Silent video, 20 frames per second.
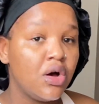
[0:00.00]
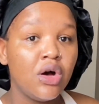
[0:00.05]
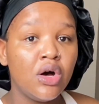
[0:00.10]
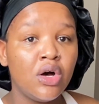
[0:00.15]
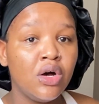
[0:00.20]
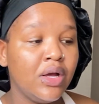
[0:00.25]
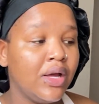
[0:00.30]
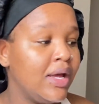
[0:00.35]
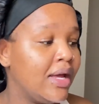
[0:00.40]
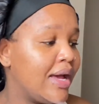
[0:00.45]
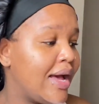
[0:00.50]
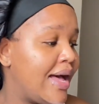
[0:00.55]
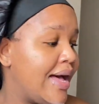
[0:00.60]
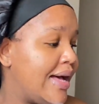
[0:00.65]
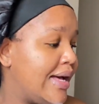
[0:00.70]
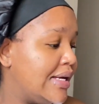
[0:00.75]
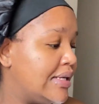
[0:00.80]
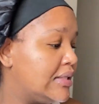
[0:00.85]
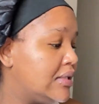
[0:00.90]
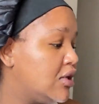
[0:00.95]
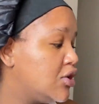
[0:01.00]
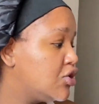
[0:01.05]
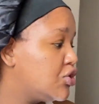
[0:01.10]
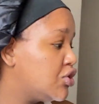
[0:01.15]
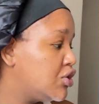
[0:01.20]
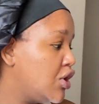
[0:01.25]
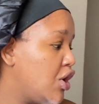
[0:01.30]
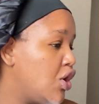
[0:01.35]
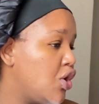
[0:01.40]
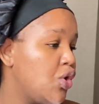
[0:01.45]
Okay, guys.
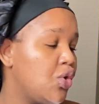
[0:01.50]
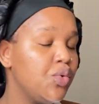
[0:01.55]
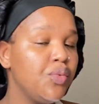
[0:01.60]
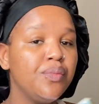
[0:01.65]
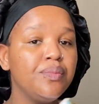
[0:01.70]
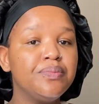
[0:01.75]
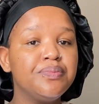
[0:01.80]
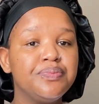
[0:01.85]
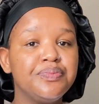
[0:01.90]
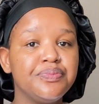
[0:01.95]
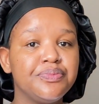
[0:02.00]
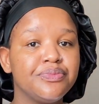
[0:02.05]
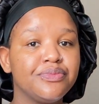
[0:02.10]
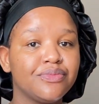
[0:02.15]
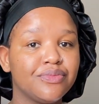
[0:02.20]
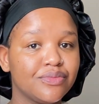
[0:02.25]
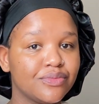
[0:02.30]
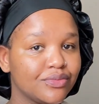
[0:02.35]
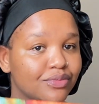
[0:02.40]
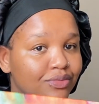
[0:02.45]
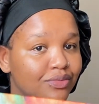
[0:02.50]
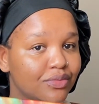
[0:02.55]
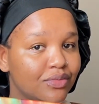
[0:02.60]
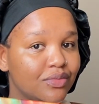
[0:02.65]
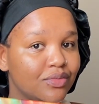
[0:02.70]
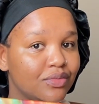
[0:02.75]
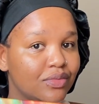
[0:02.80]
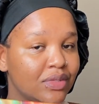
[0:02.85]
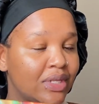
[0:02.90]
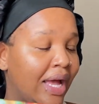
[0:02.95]
So,
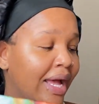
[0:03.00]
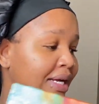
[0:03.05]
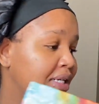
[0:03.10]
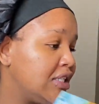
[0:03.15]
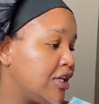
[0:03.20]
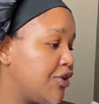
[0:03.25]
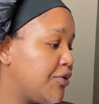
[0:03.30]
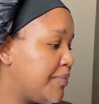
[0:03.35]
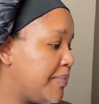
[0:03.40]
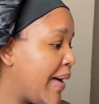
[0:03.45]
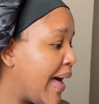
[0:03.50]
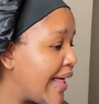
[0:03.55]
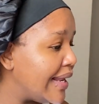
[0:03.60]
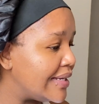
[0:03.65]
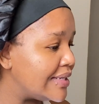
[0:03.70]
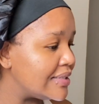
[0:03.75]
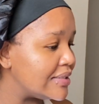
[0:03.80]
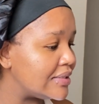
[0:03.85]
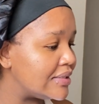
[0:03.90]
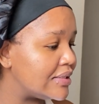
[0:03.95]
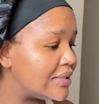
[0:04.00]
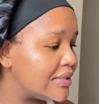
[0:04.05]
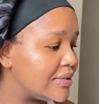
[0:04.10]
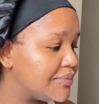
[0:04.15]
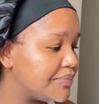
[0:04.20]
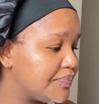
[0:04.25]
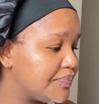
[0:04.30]
the eyeshadow palette.